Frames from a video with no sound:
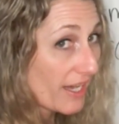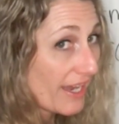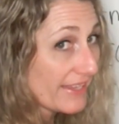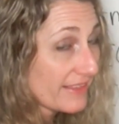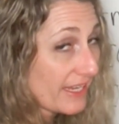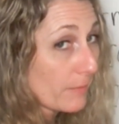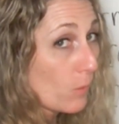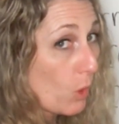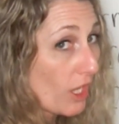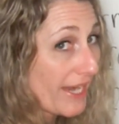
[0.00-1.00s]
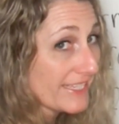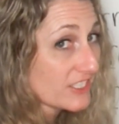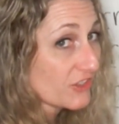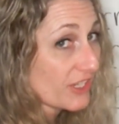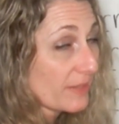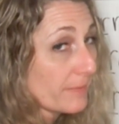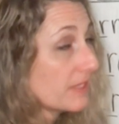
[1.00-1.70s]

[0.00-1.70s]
I'd like more ice cream.